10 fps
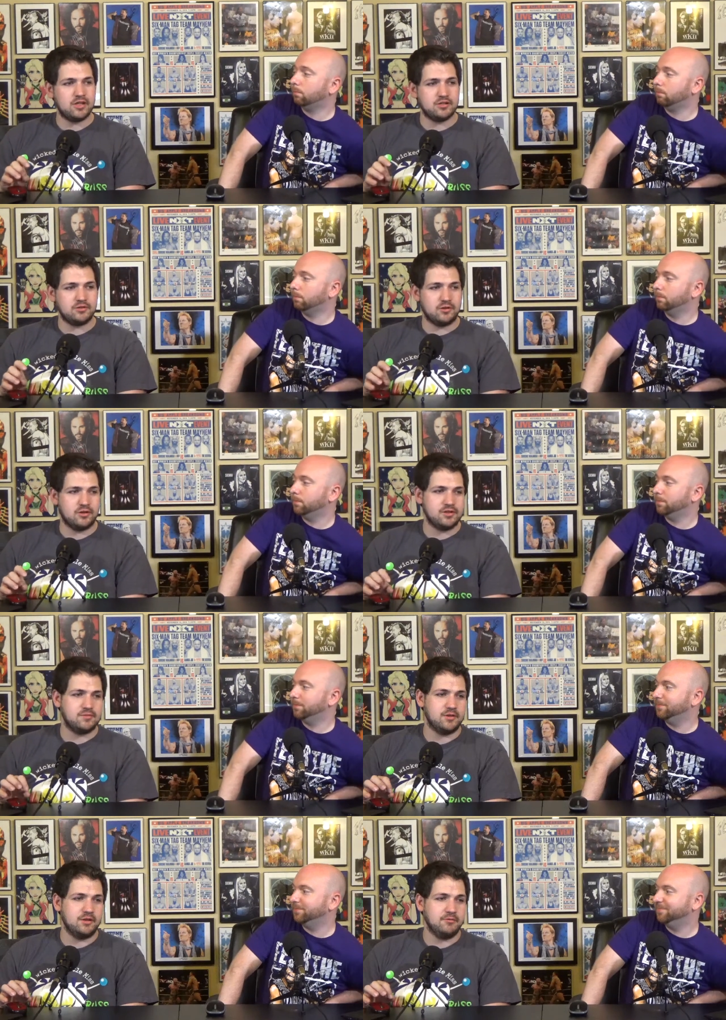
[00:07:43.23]
Speaker 1: Lashley all
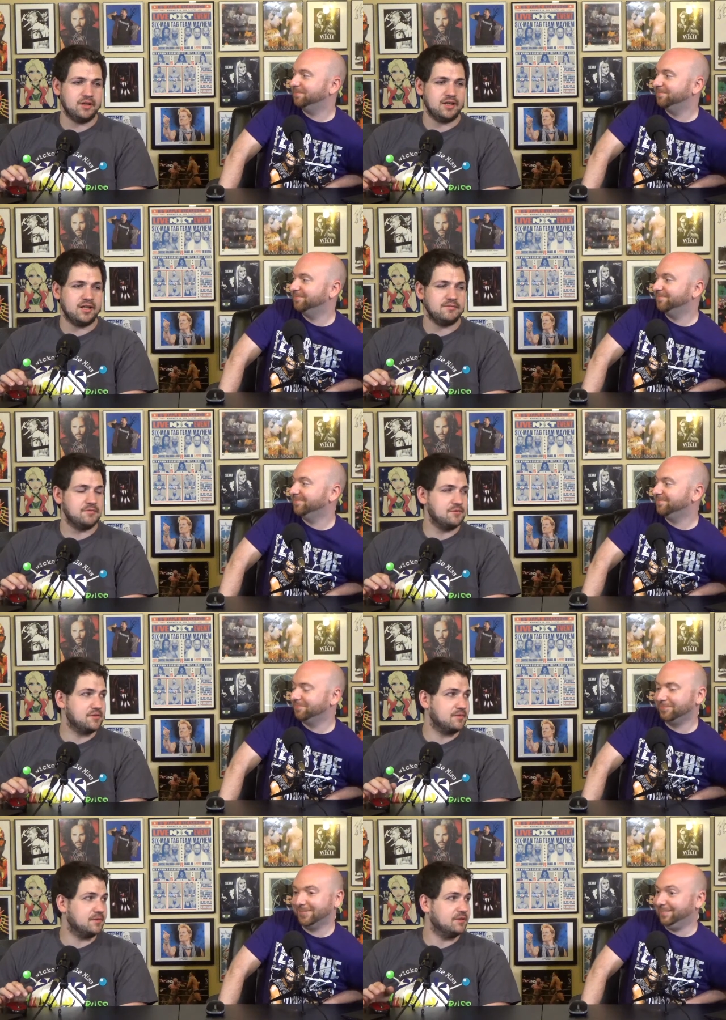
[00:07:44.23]
this money. We got to have him do
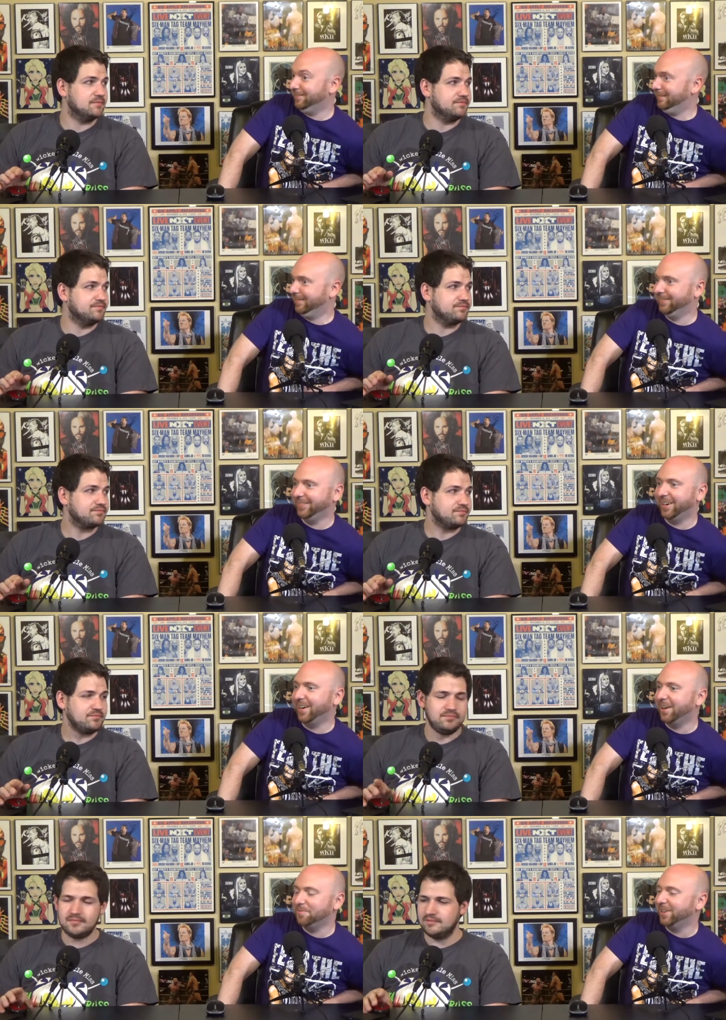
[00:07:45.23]
something.
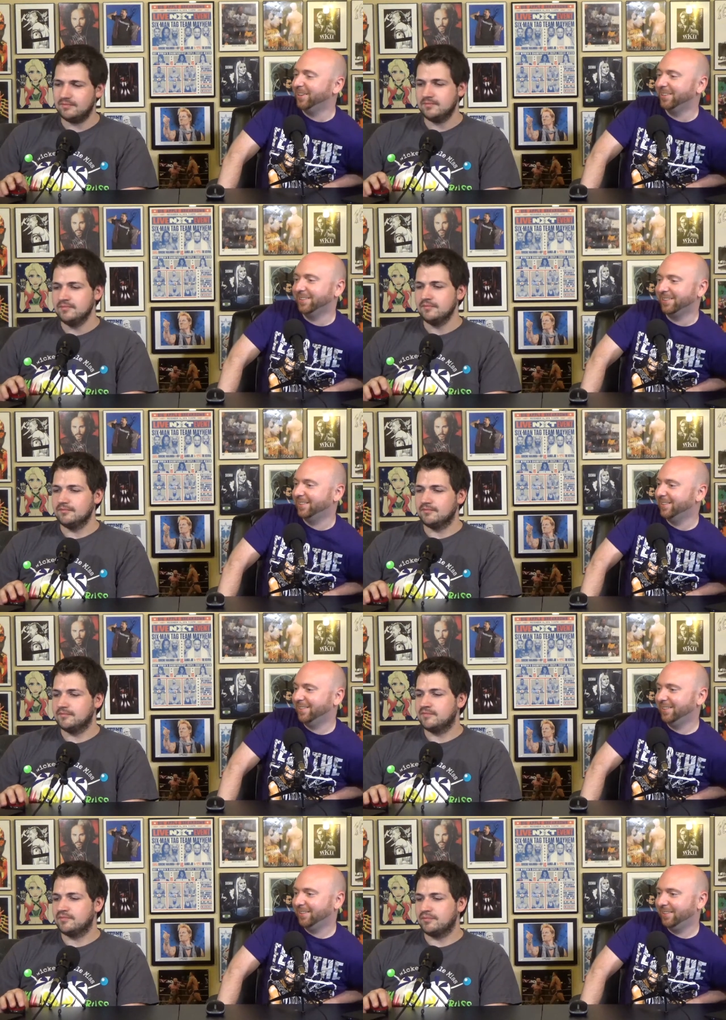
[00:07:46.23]
Yeah, I mean,
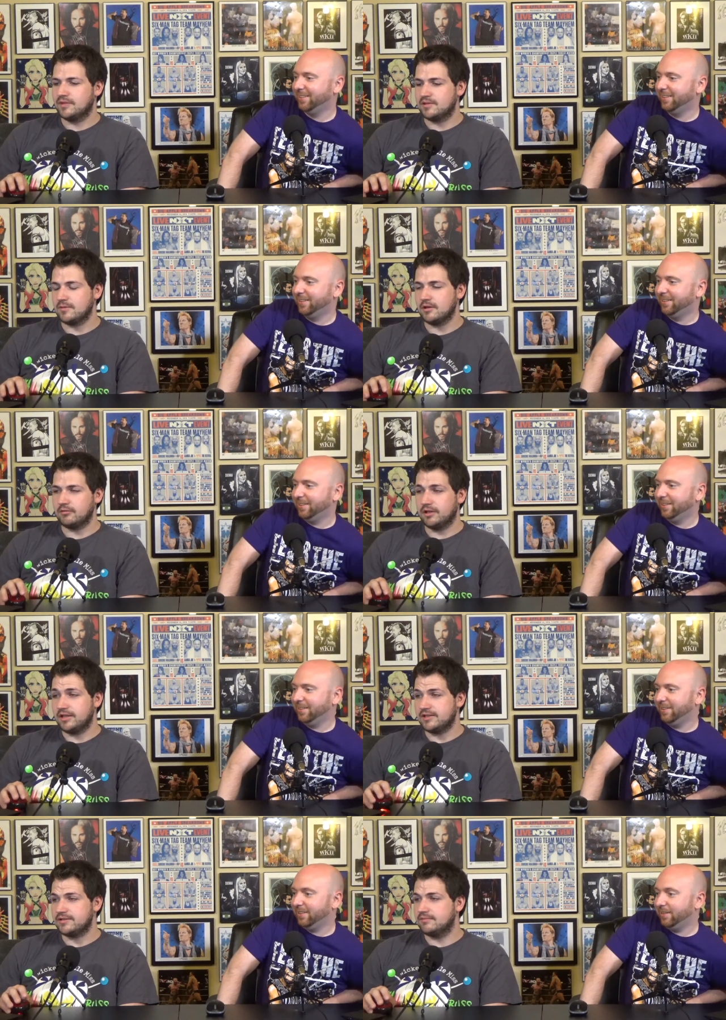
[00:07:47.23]
it's probably what it
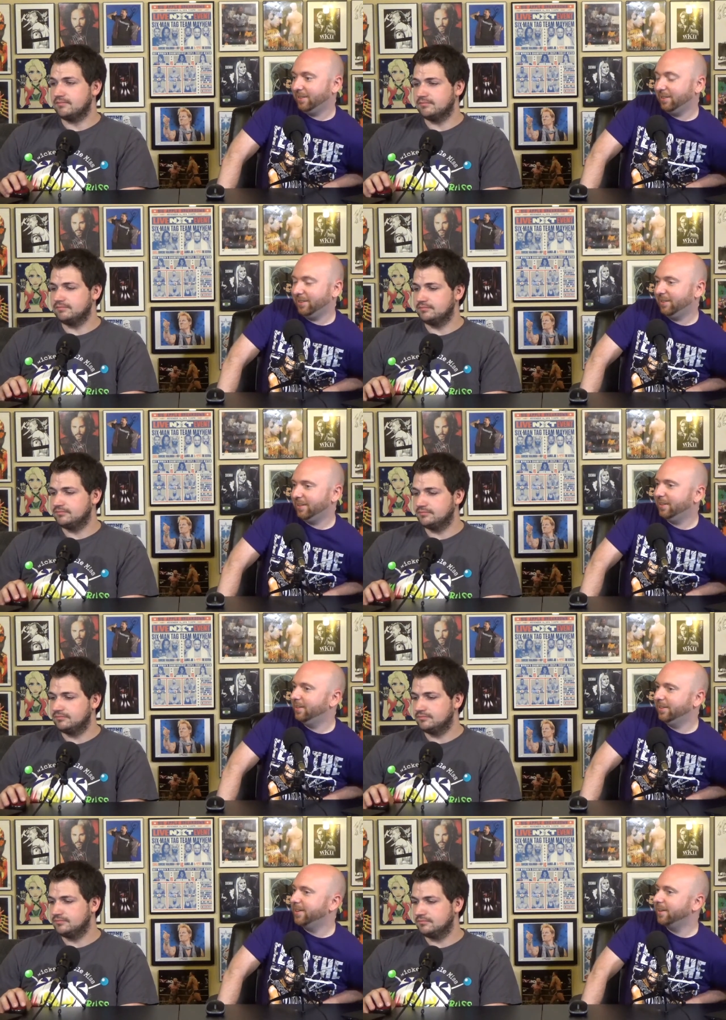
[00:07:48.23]
is.
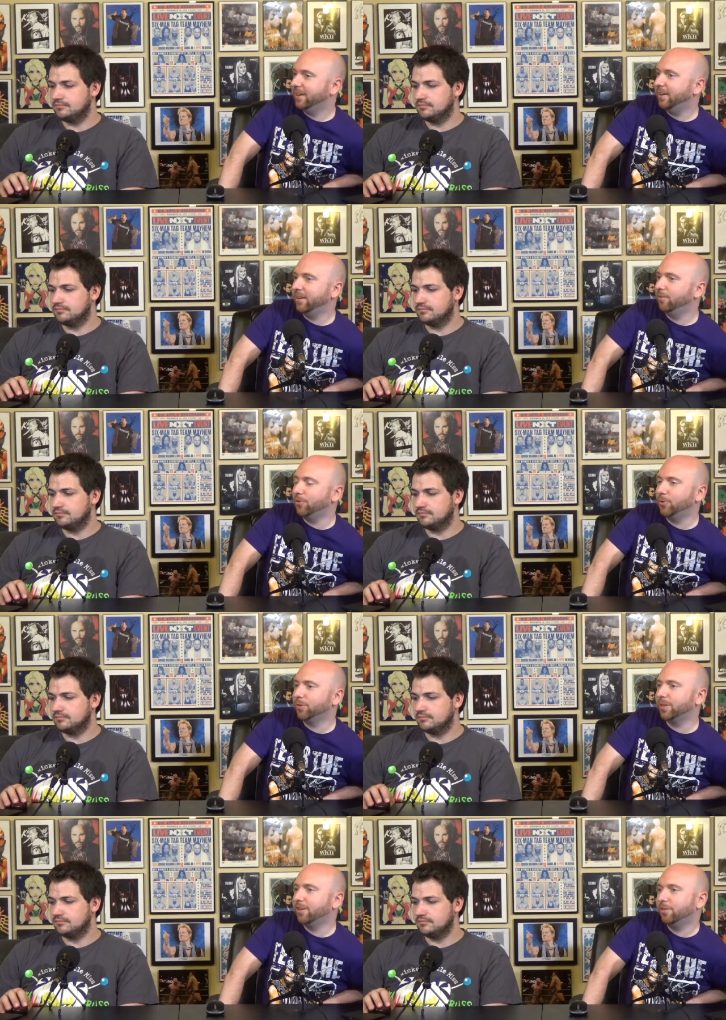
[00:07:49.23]
Speaker 2: Yeah, I don't know
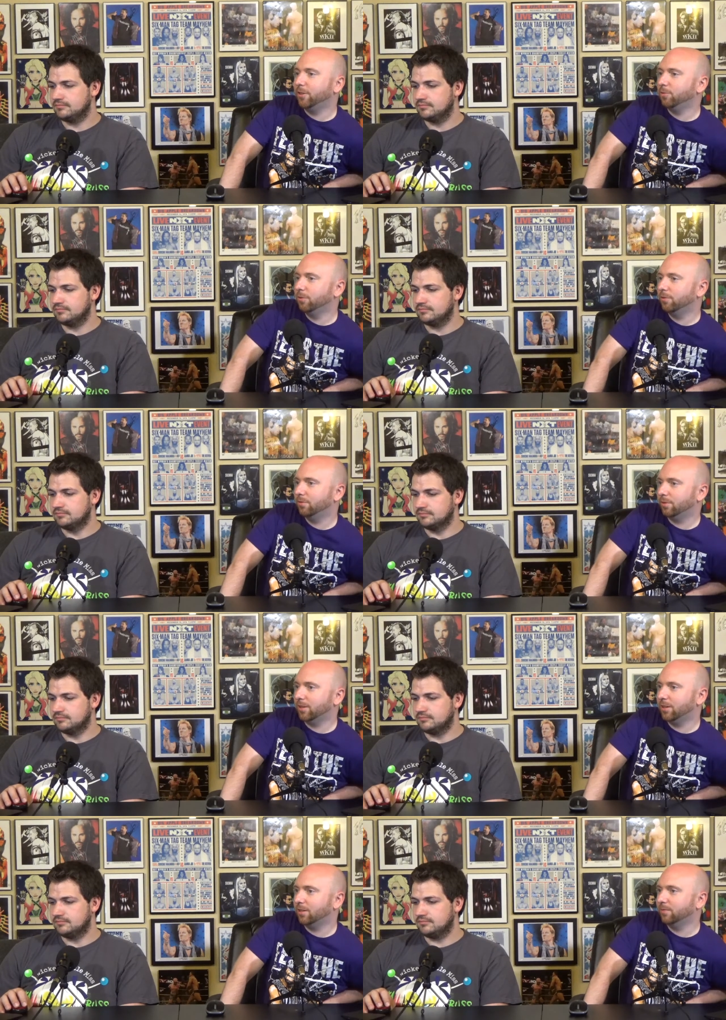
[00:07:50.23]
what the hell they were
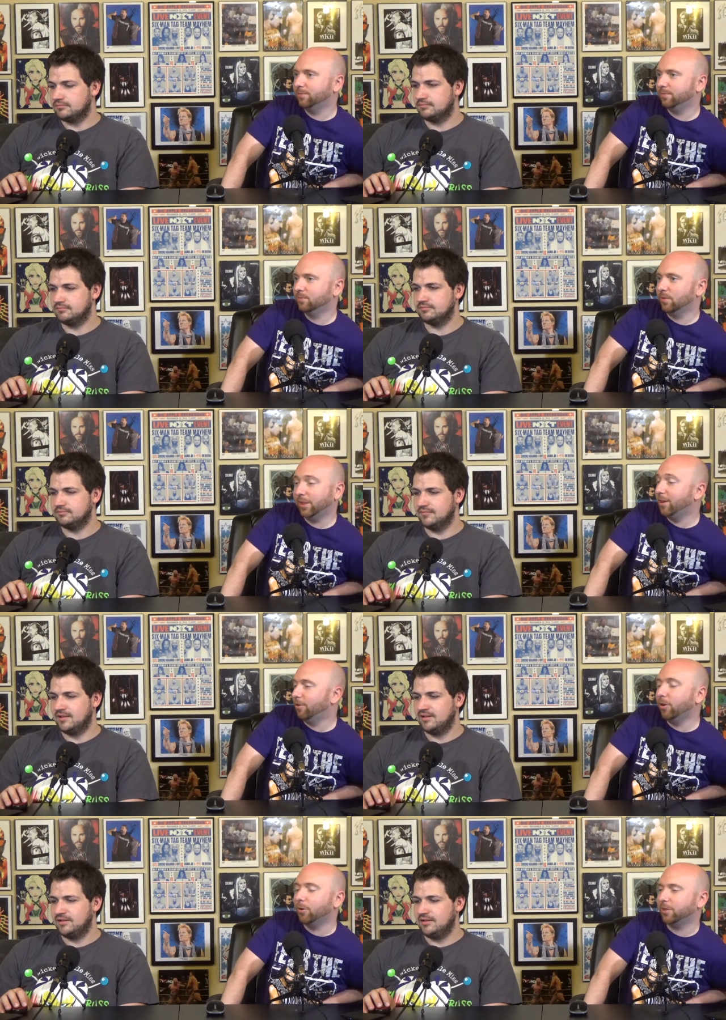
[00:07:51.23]
thinking. They
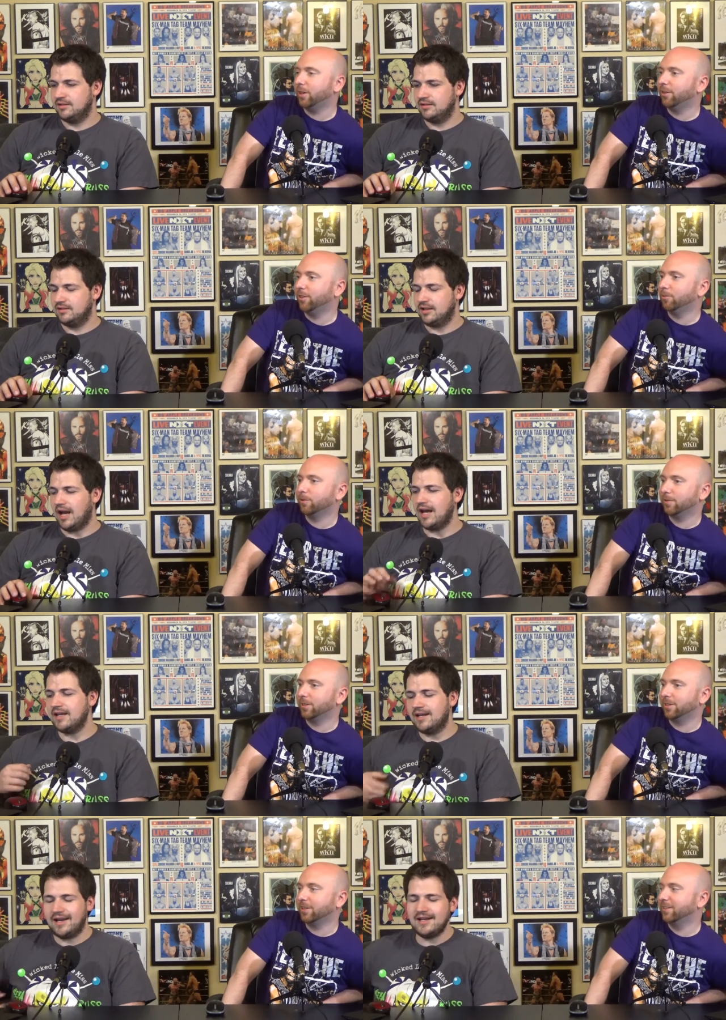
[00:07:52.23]
don't know what the hell they were I,
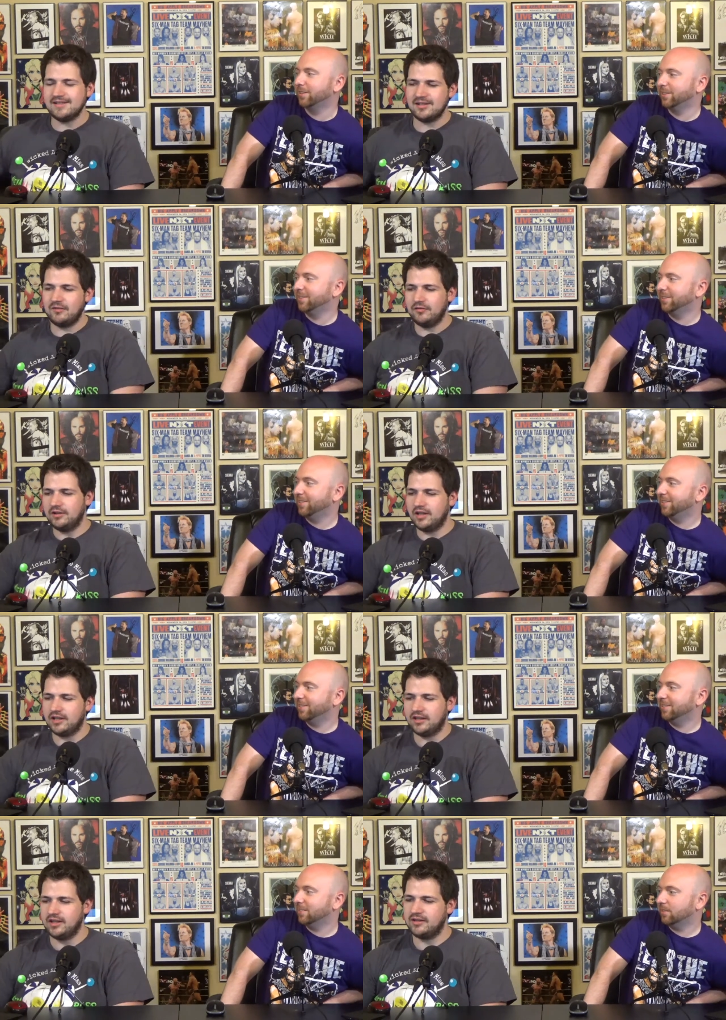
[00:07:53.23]
thinking. I still
Speaker 1: feel
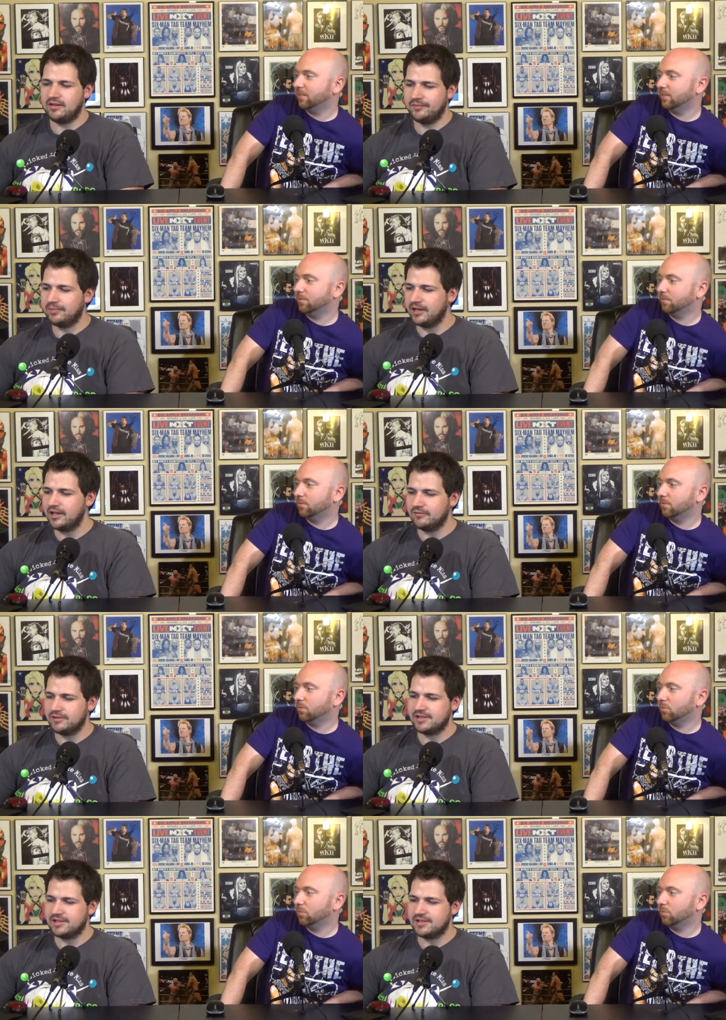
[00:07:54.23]
like the the plan